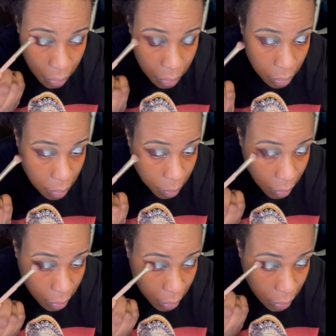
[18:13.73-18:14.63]
This
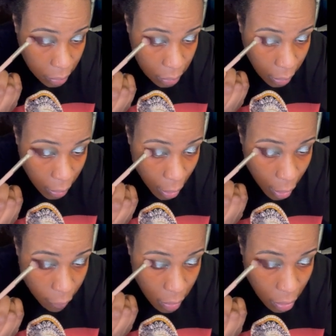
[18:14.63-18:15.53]
burgundy is
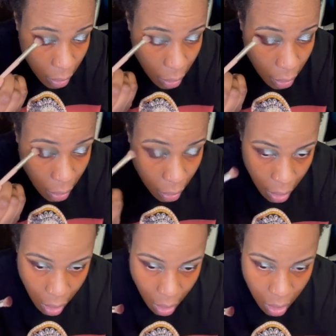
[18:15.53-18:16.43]
everything.
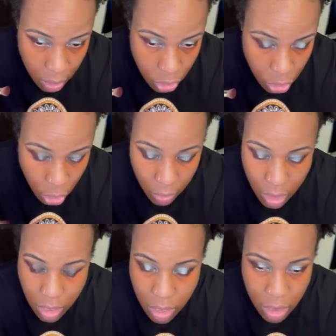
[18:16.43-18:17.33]
It sure
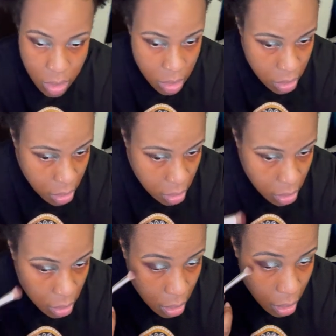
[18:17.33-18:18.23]
is.